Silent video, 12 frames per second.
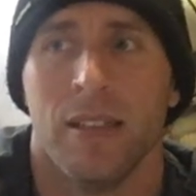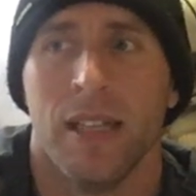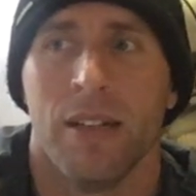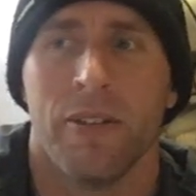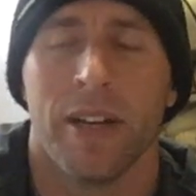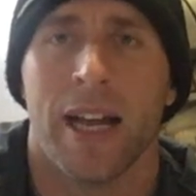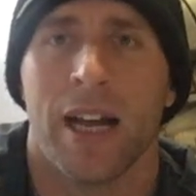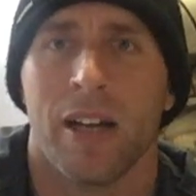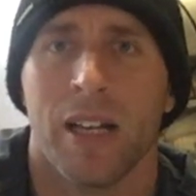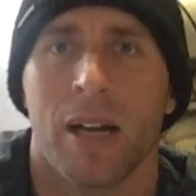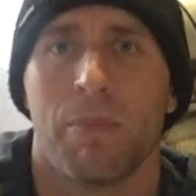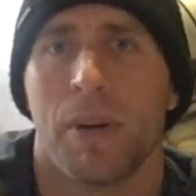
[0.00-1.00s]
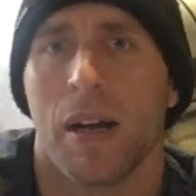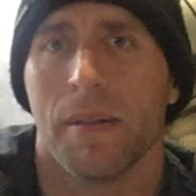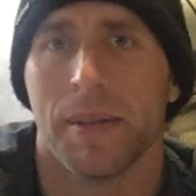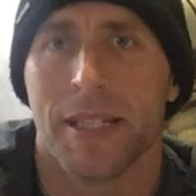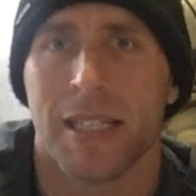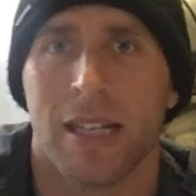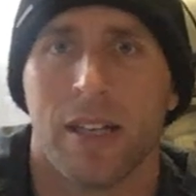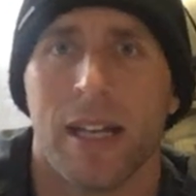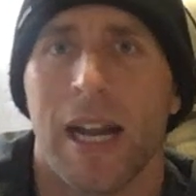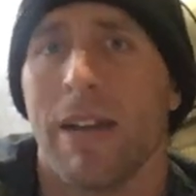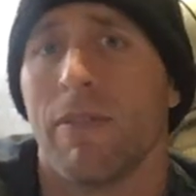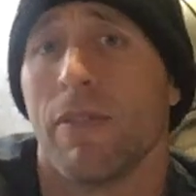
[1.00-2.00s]
in reality, I'll probably sell it.
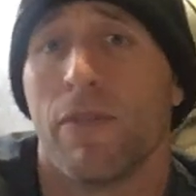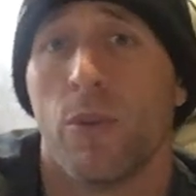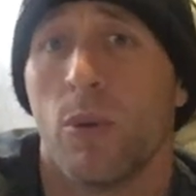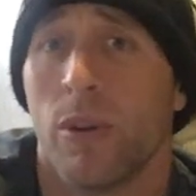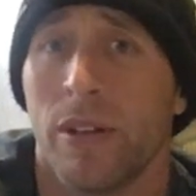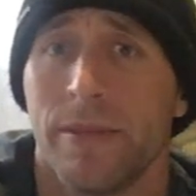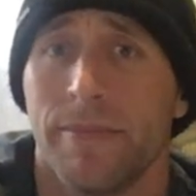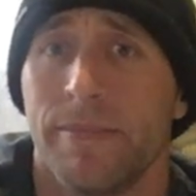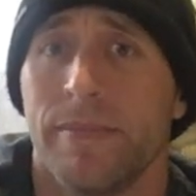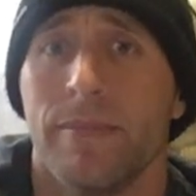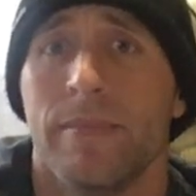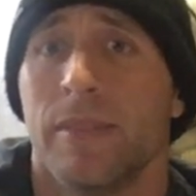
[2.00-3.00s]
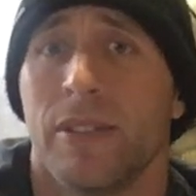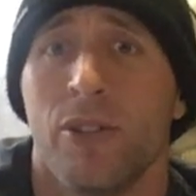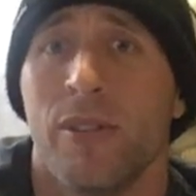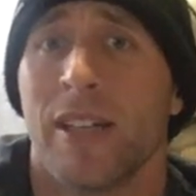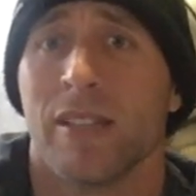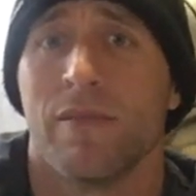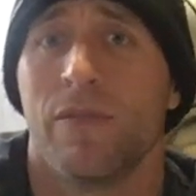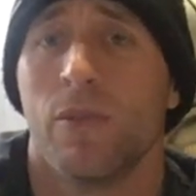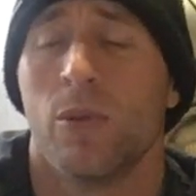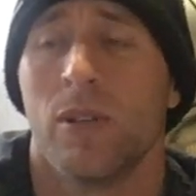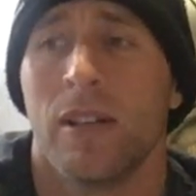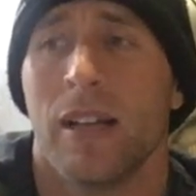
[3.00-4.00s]
I have a Ford, a 2000
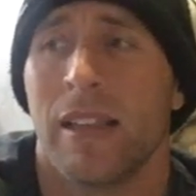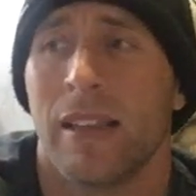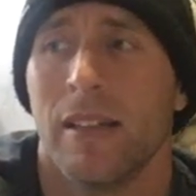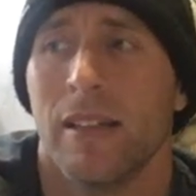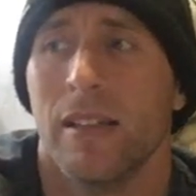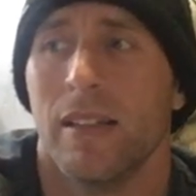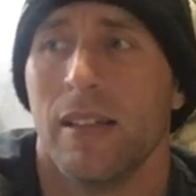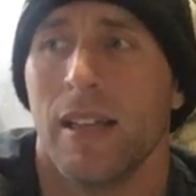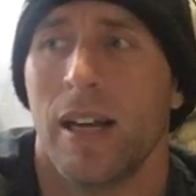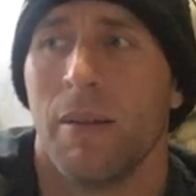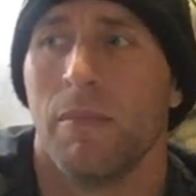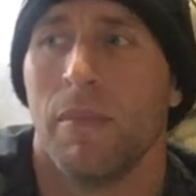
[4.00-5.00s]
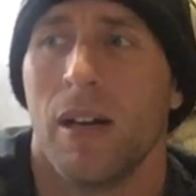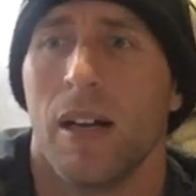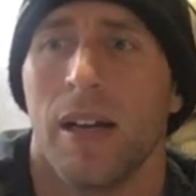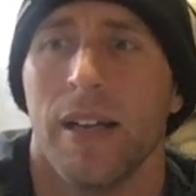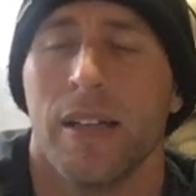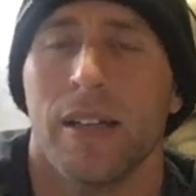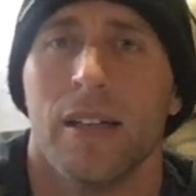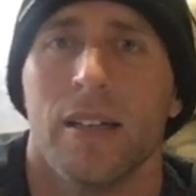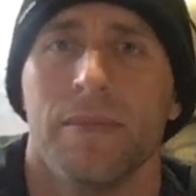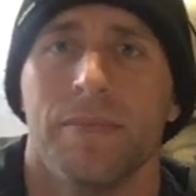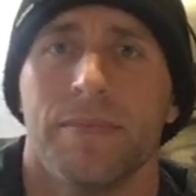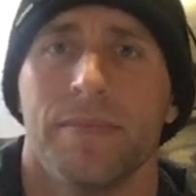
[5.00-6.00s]
Ford, that I
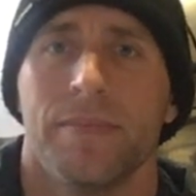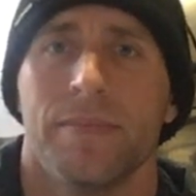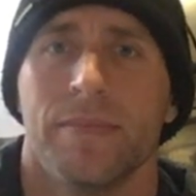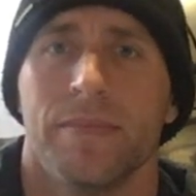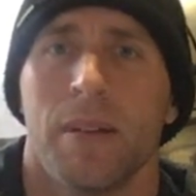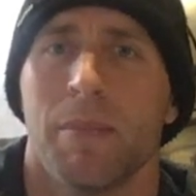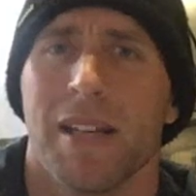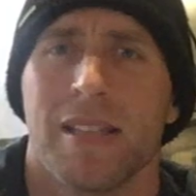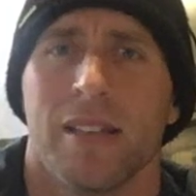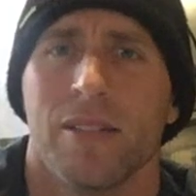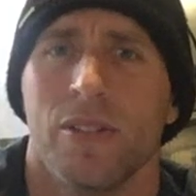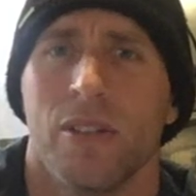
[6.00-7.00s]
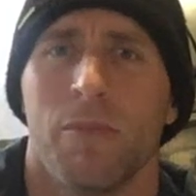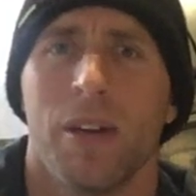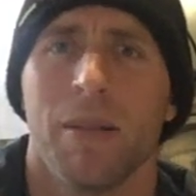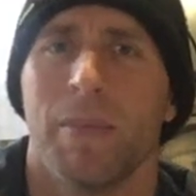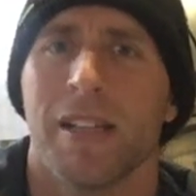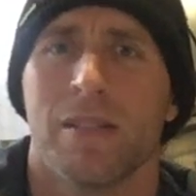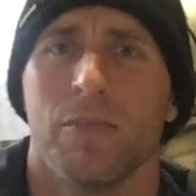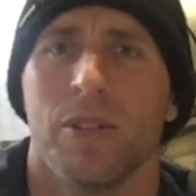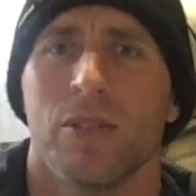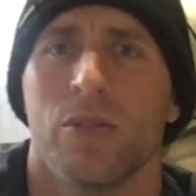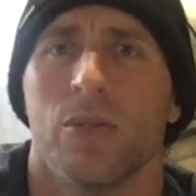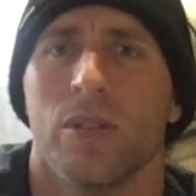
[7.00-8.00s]
might sell too. I'm ready to buy some real
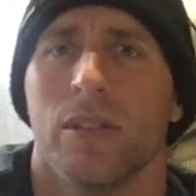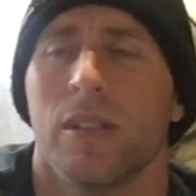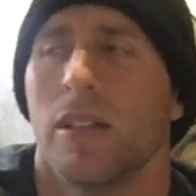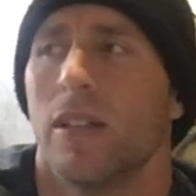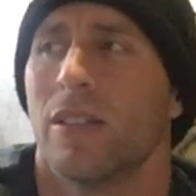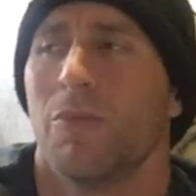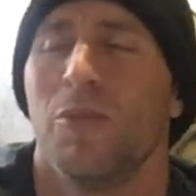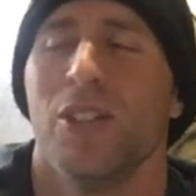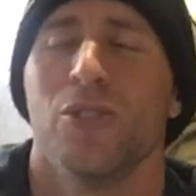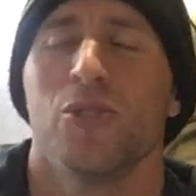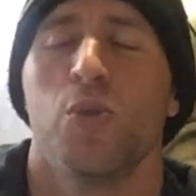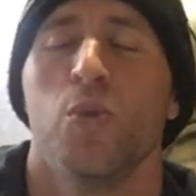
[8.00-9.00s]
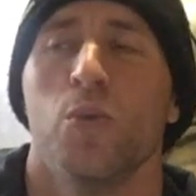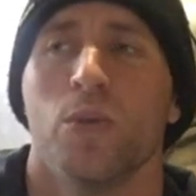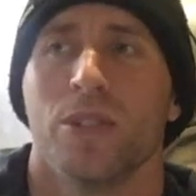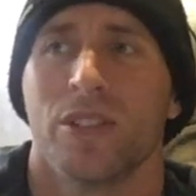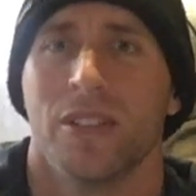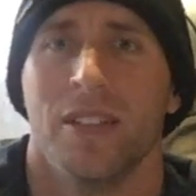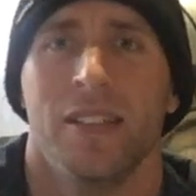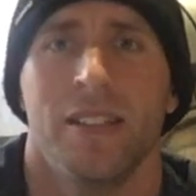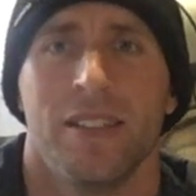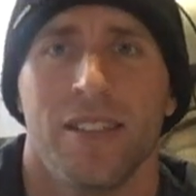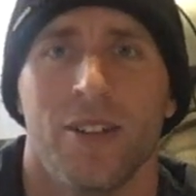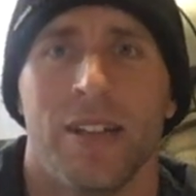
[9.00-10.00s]
toys, some real tools.
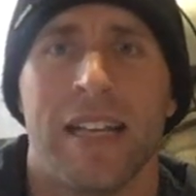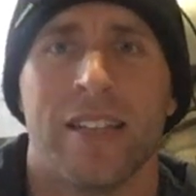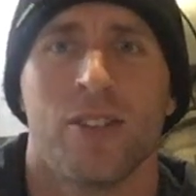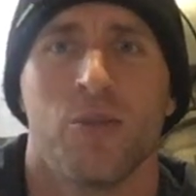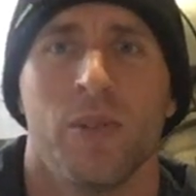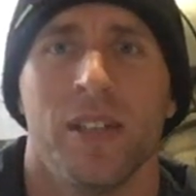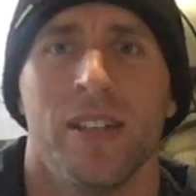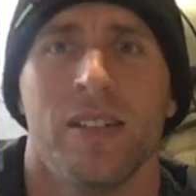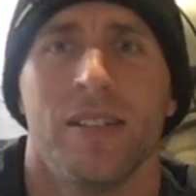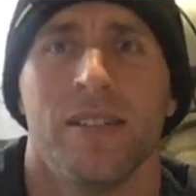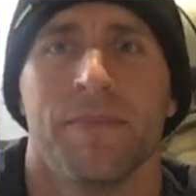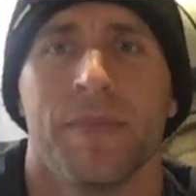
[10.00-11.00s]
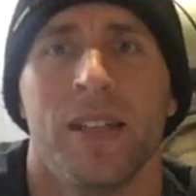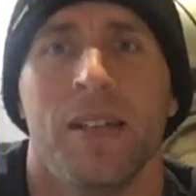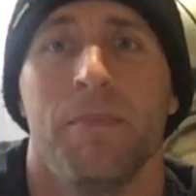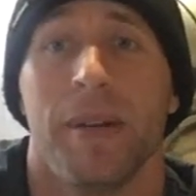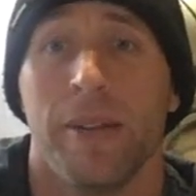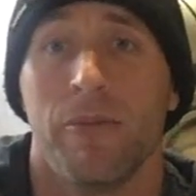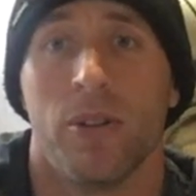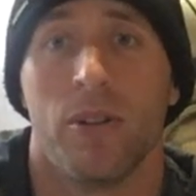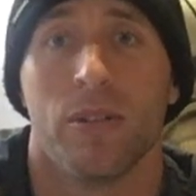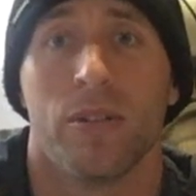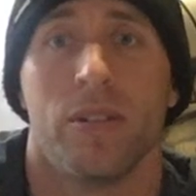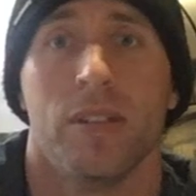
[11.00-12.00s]
So an English wheel and bead
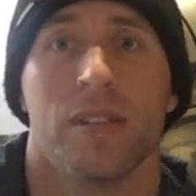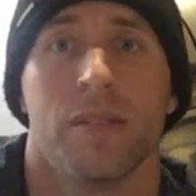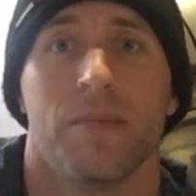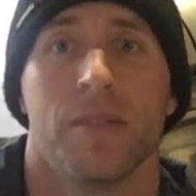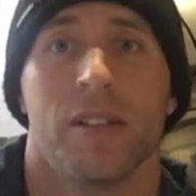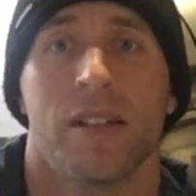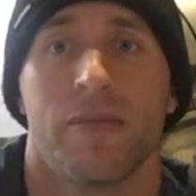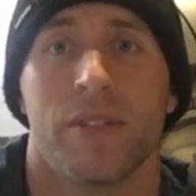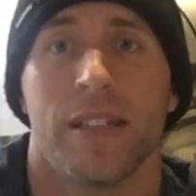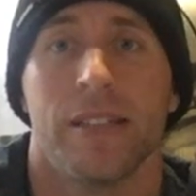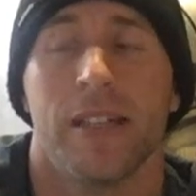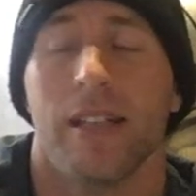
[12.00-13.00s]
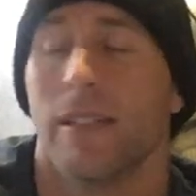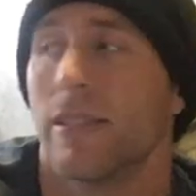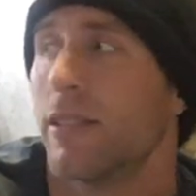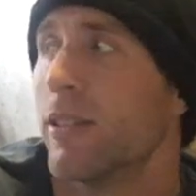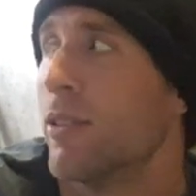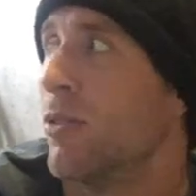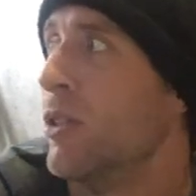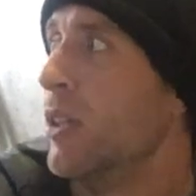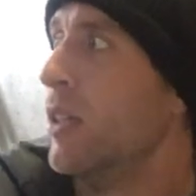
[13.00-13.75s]
roller and some stuff like that. So